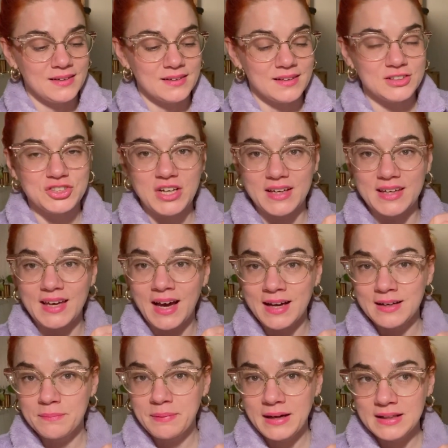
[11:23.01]
The Jackie
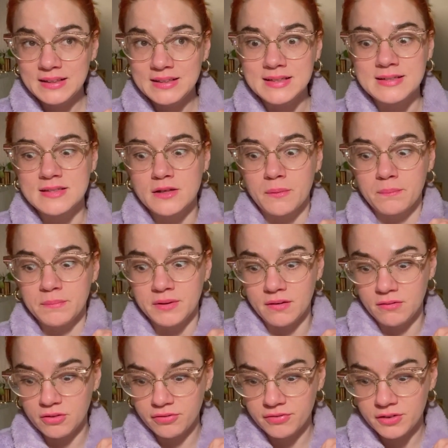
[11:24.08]
Aine palette is
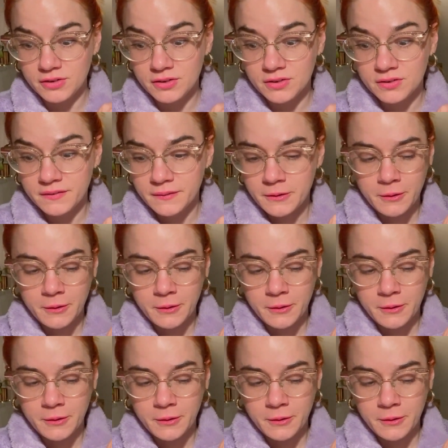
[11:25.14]
beautiful.